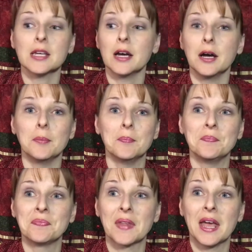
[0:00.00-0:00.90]

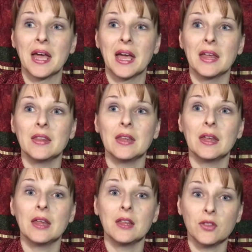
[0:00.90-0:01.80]

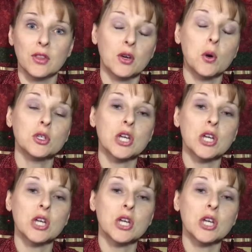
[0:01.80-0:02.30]
The quilt